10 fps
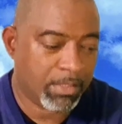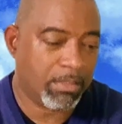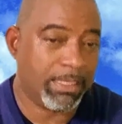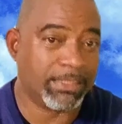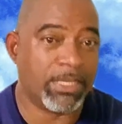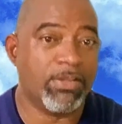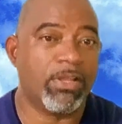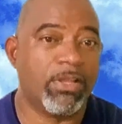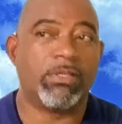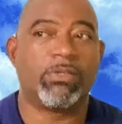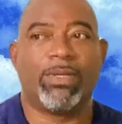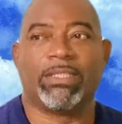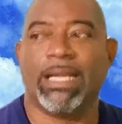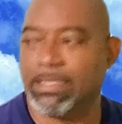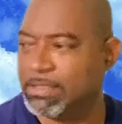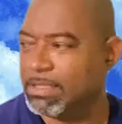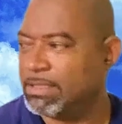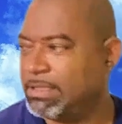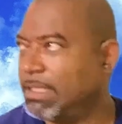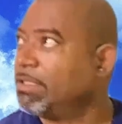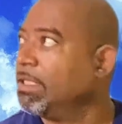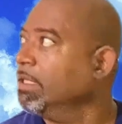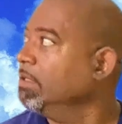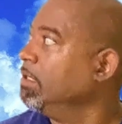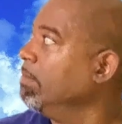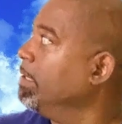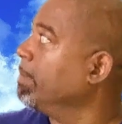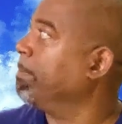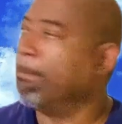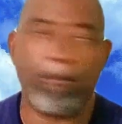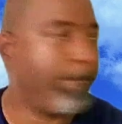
There's another question and answer session coming up.